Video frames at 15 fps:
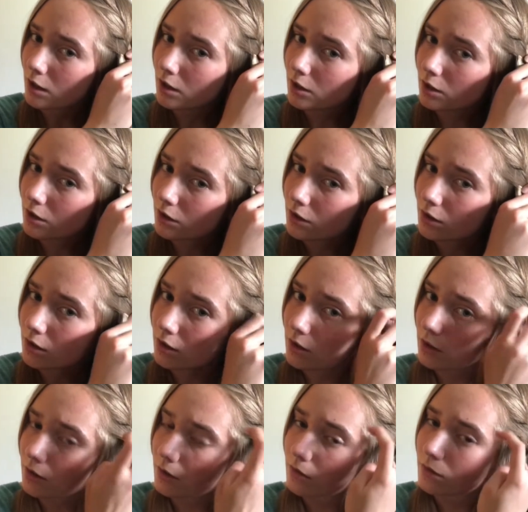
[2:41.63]
You can do
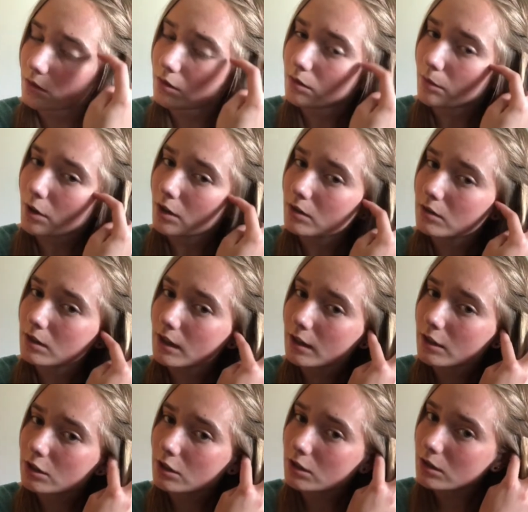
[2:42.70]
small
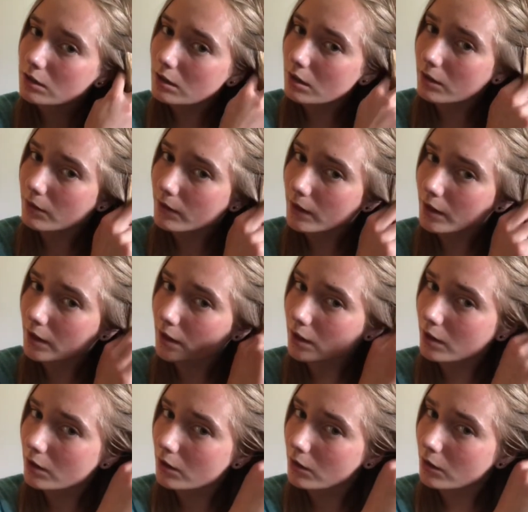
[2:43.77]
sections of hair
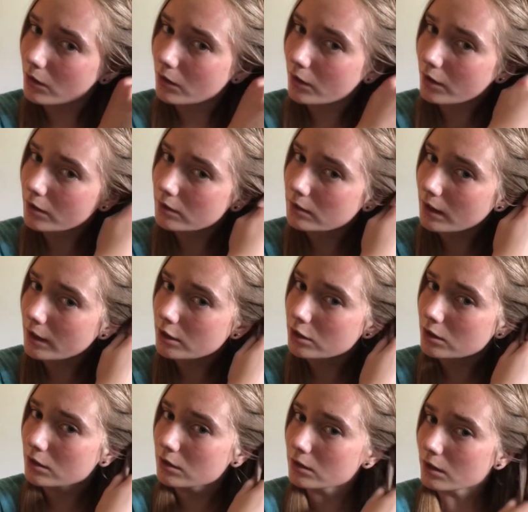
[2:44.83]
or large
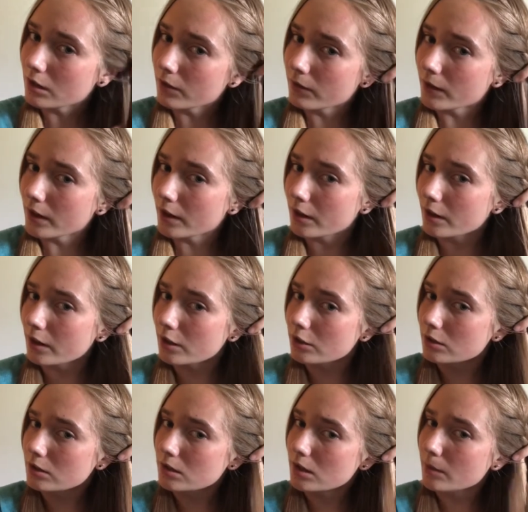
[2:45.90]
sections of hair. It
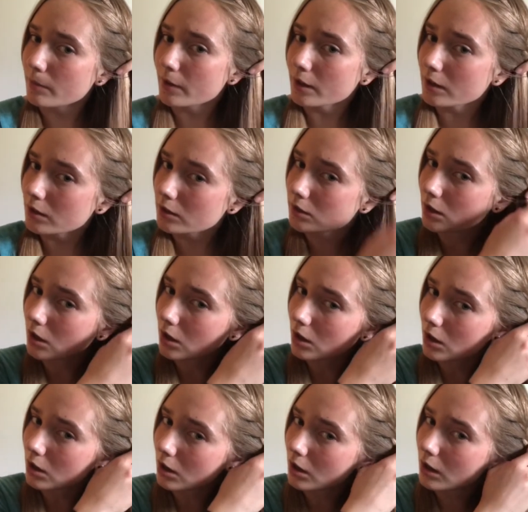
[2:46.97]
just depends
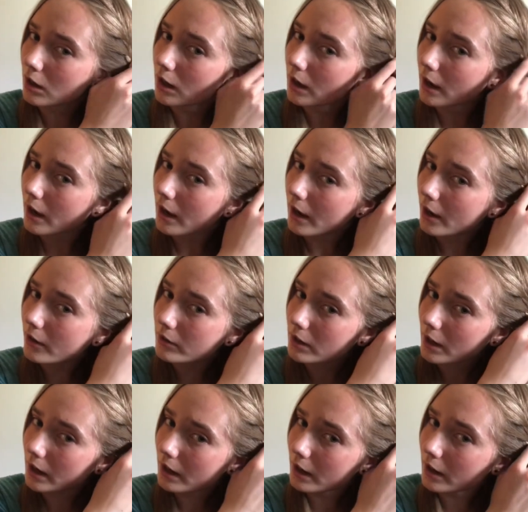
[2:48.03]
on how
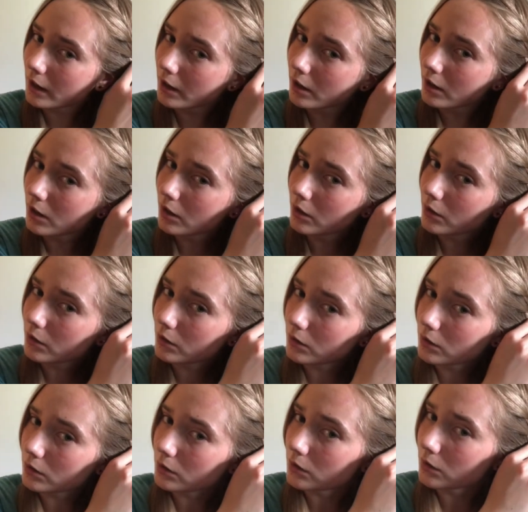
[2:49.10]
tight or
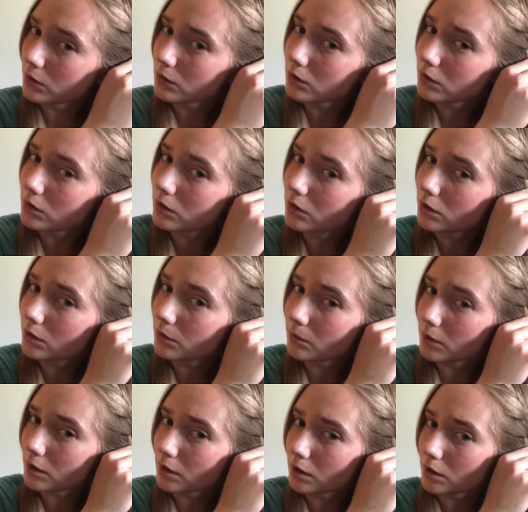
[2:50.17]
loose you
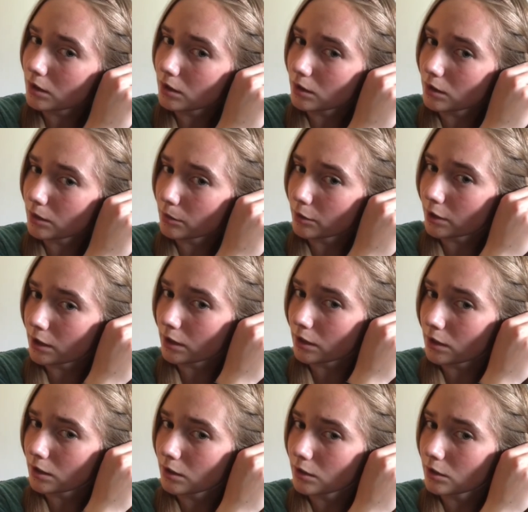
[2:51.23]
want your braid
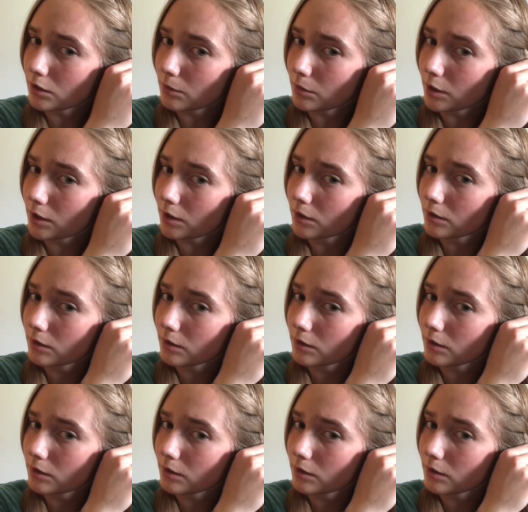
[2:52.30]
to be.